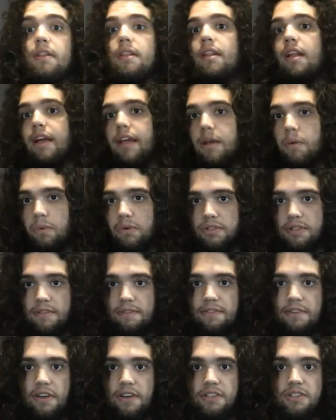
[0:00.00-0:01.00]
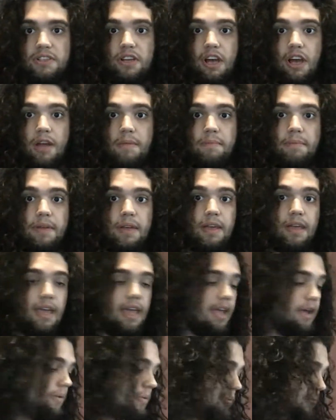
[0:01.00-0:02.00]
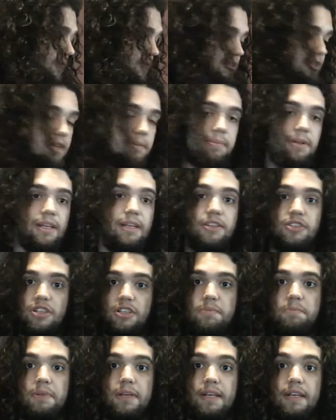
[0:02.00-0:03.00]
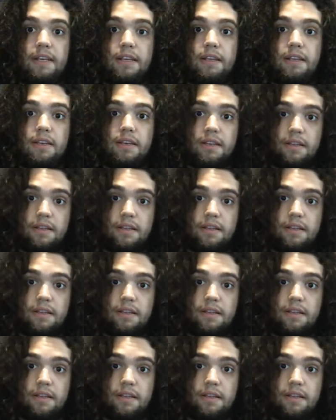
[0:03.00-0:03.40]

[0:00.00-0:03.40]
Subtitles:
like it was the first time, it will simply just be,